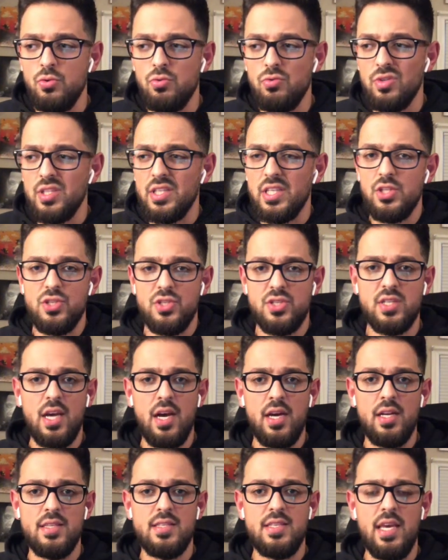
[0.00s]
really just
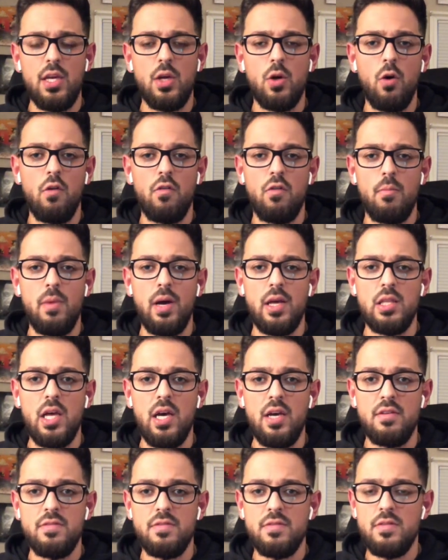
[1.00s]
kind of take over my
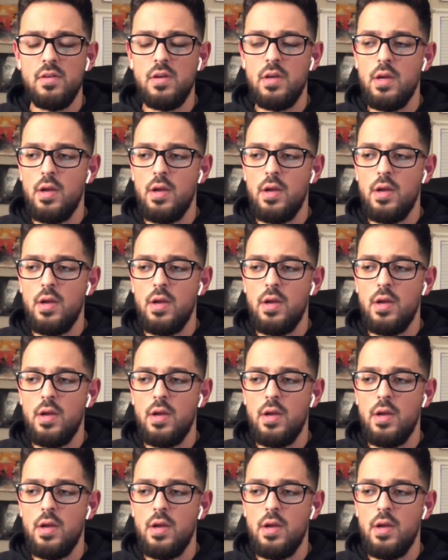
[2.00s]
life